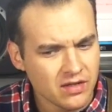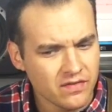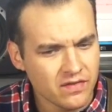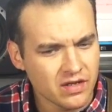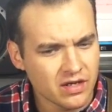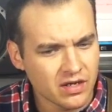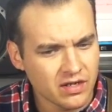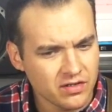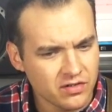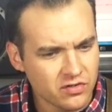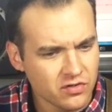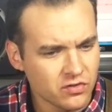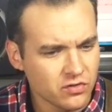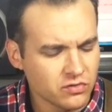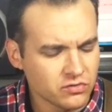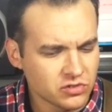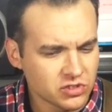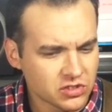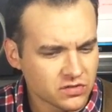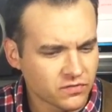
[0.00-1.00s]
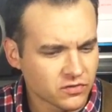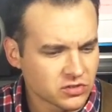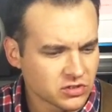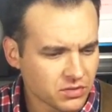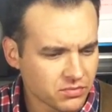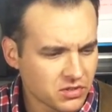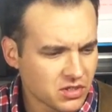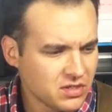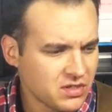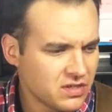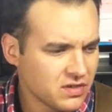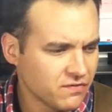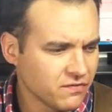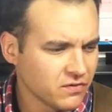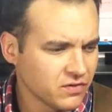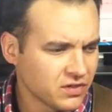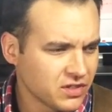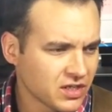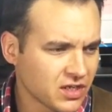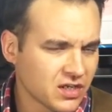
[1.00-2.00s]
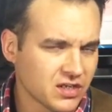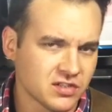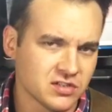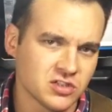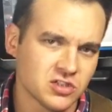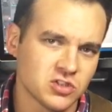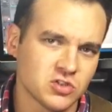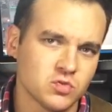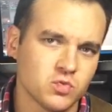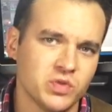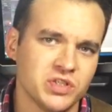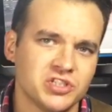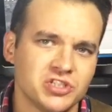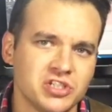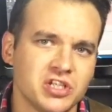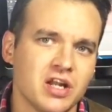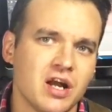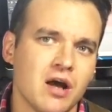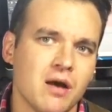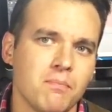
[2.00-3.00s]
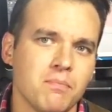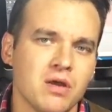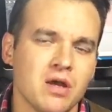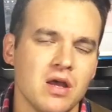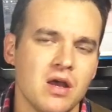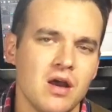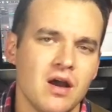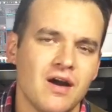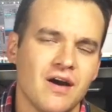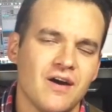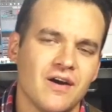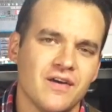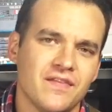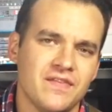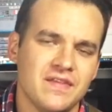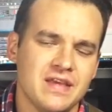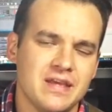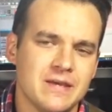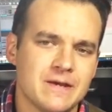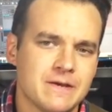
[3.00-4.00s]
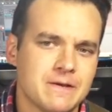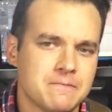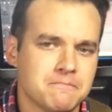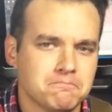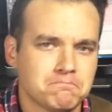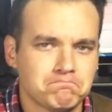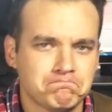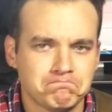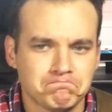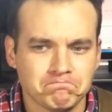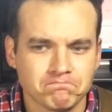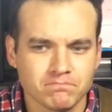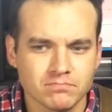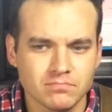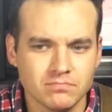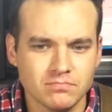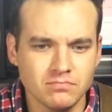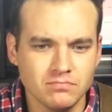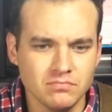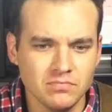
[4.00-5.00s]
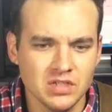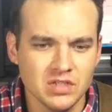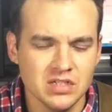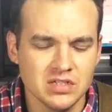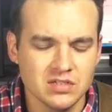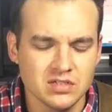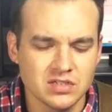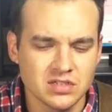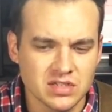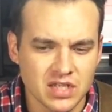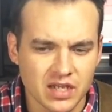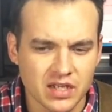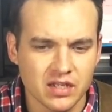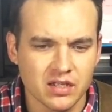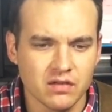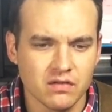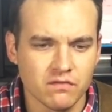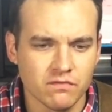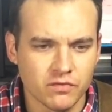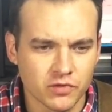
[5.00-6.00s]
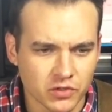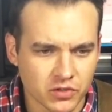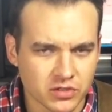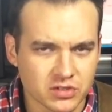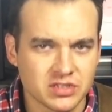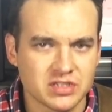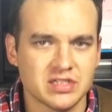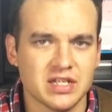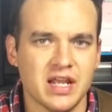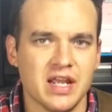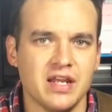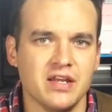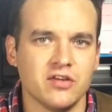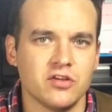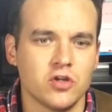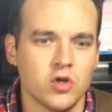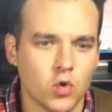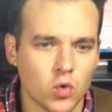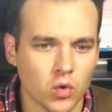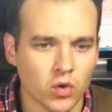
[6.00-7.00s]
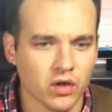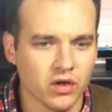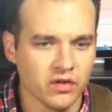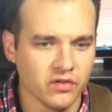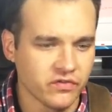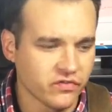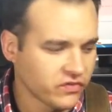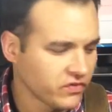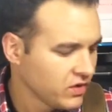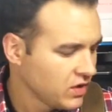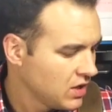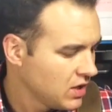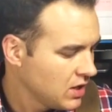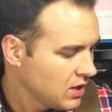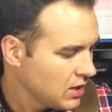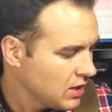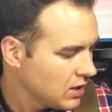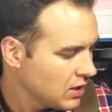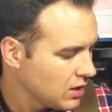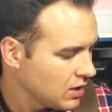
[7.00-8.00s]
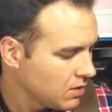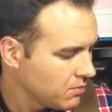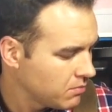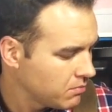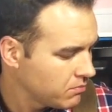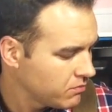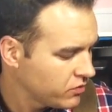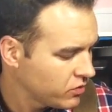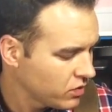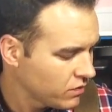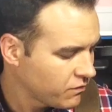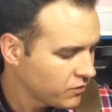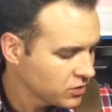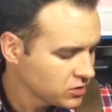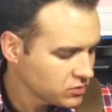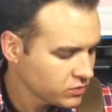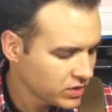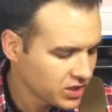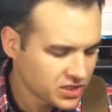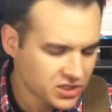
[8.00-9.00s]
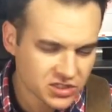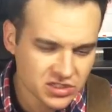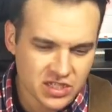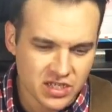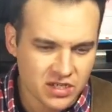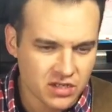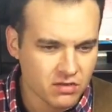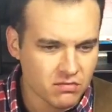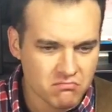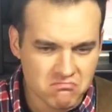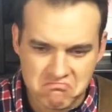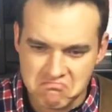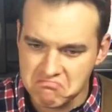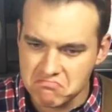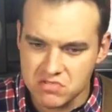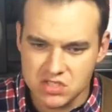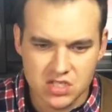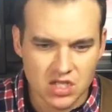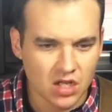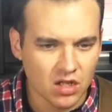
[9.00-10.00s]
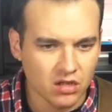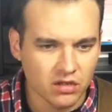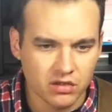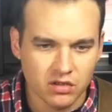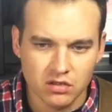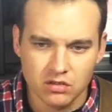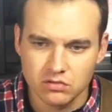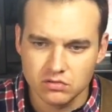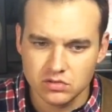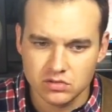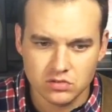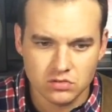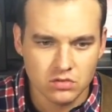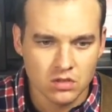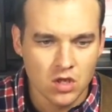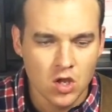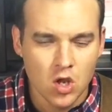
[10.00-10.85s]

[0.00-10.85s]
and then I do, just for something different to kind of switch it up on the second verse and chorus. So the first one I just hit solid notes.